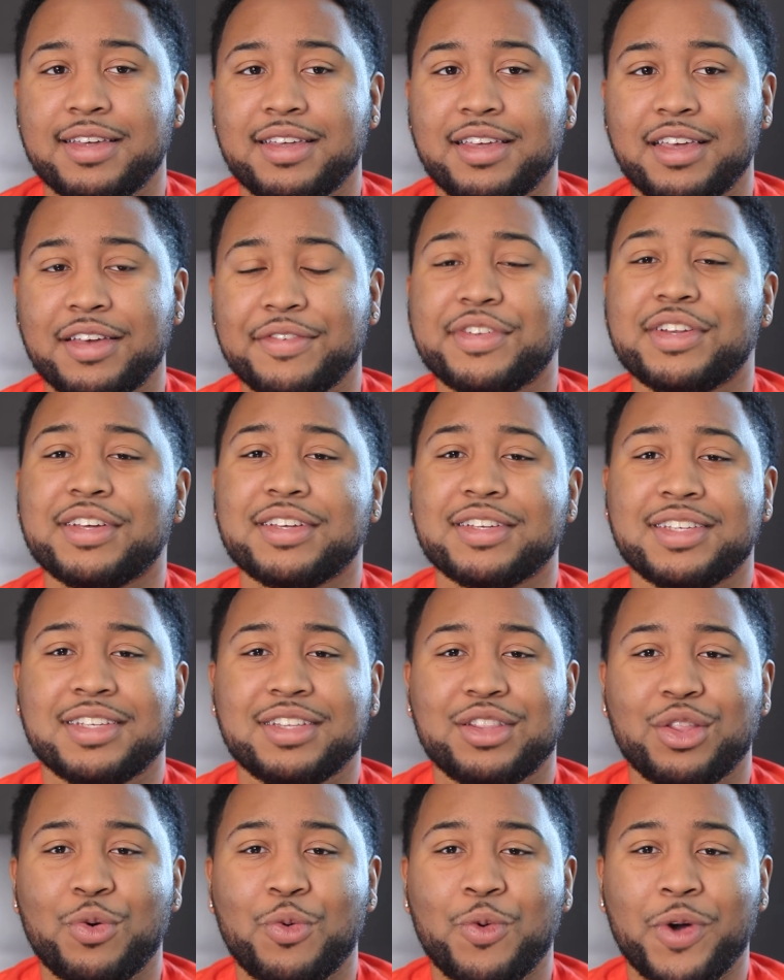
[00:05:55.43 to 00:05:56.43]
given
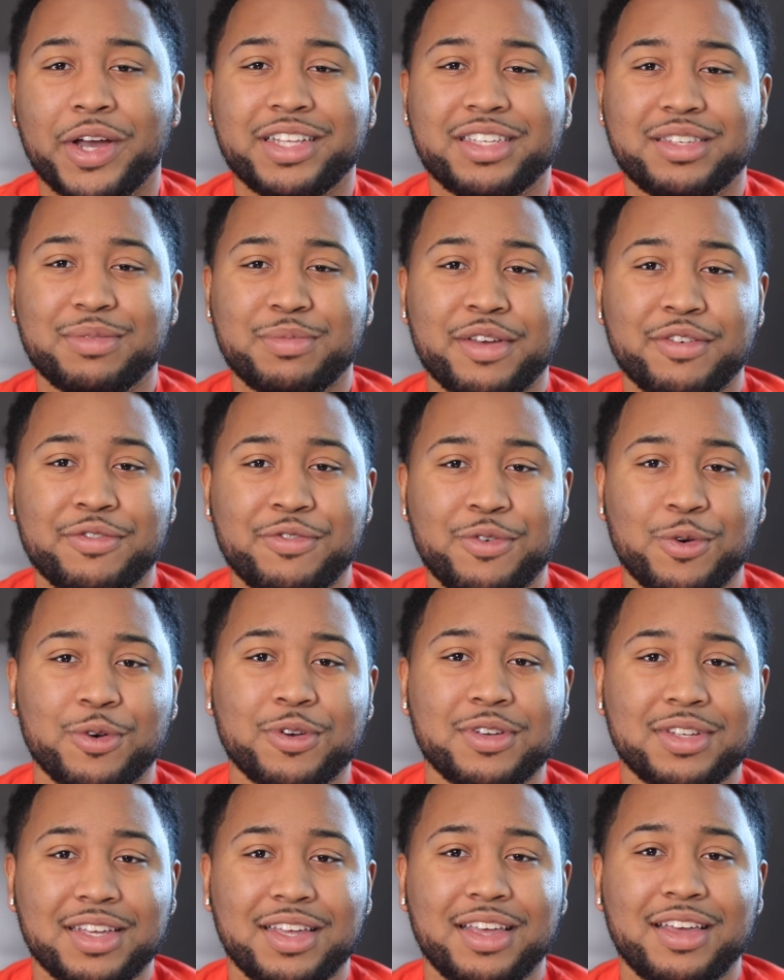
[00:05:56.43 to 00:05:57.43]
us the white cement
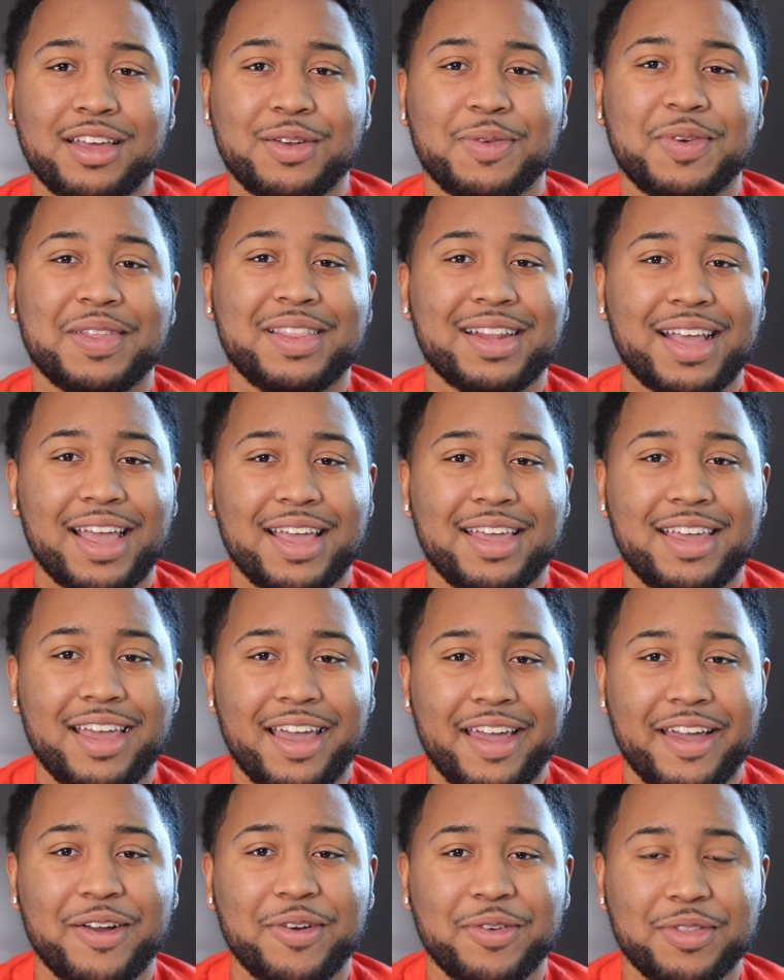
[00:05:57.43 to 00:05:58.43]
4s again with
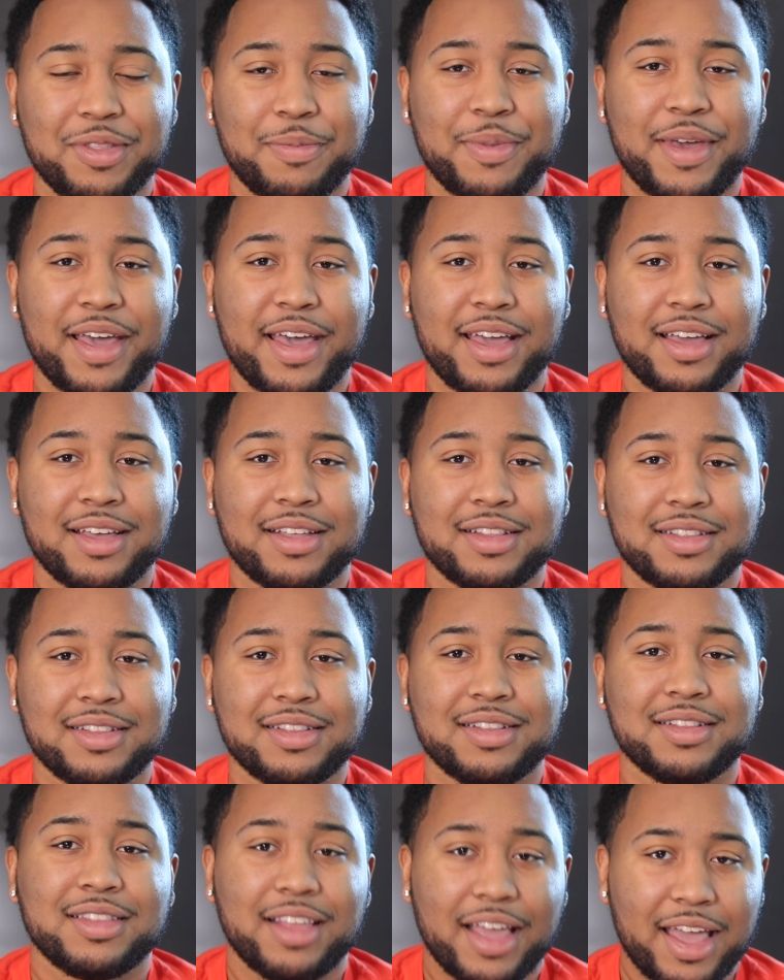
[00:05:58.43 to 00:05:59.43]
Nike Air on the back.
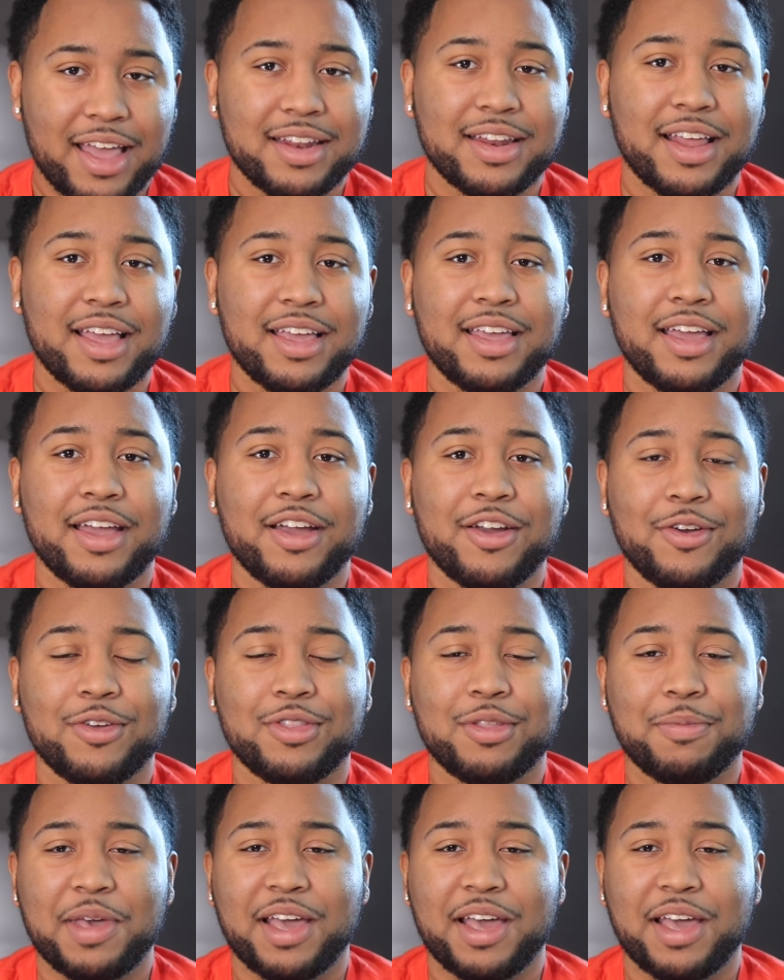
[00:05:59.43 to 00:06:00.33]
They had Nike Air on the